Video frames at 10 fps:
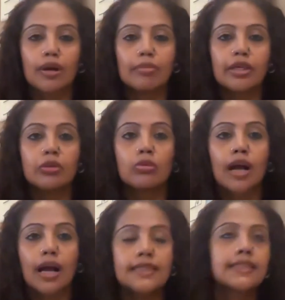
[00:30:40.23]
I mean, you
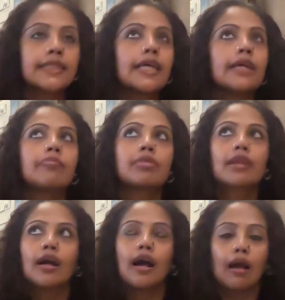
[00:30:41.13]
can't say
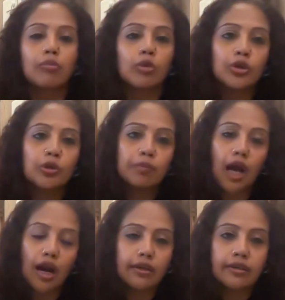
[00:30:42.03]
I'm going to
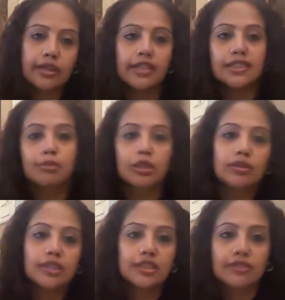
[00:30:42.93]
plant trees
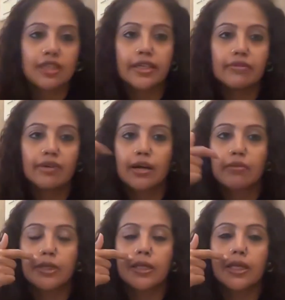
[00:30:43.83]
because it's World
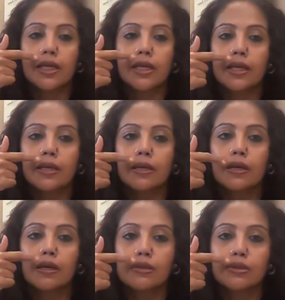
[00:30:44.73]
Environment Day.
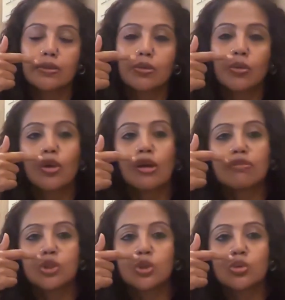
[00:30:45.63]
So whole
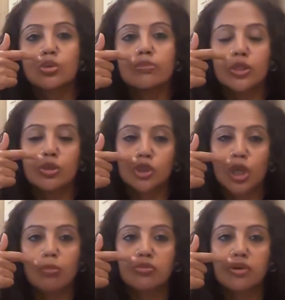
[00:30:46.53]
of June when you
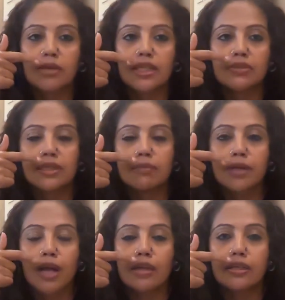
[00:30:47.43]
shop from us, we'll
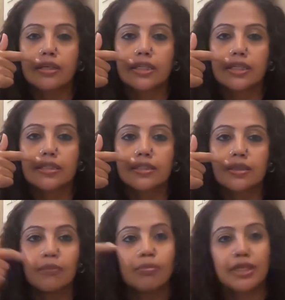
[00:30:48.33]
plant trees.
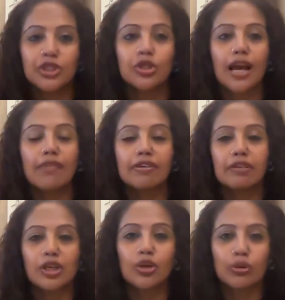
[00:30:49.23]
But in July we
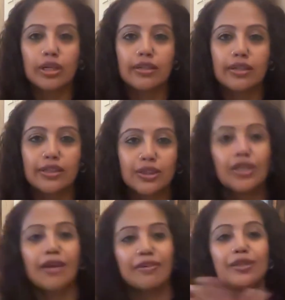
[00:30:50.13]
will not do anything.
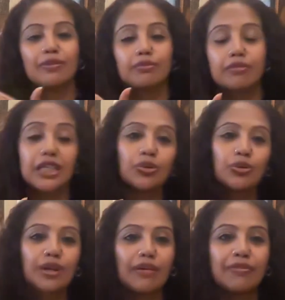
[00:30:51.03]
July we'll
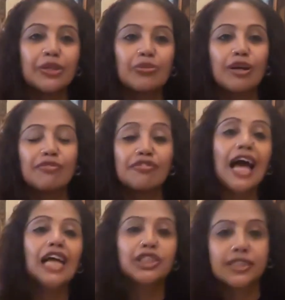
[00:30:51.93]
do a
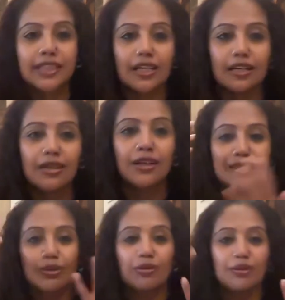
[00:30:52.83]
flash sale.
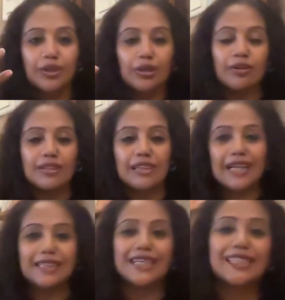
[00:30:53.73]
So that
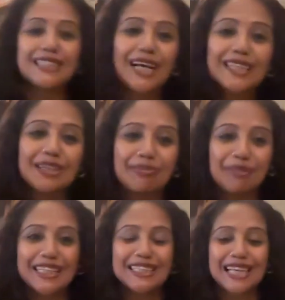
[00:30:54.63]
just doesn't
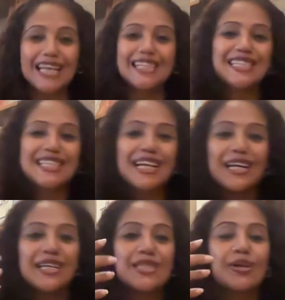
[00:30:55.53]
make sense.
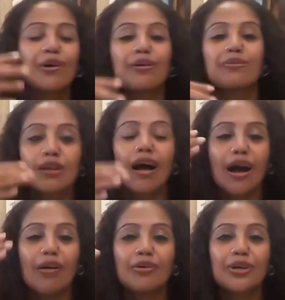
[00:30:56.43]
So
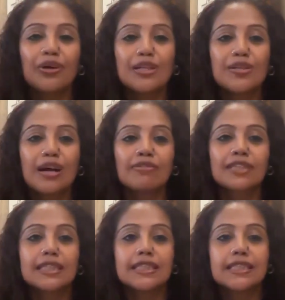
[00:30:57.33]
how do you also
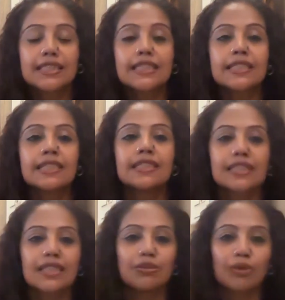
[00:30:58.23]
have
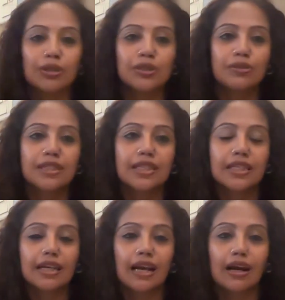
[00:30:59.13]
consistency in what you
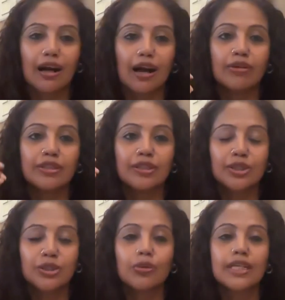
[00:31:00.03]
say? How does your
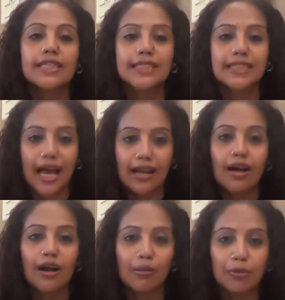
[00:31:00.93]
story stack
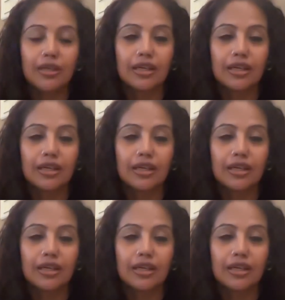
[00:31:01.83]
up?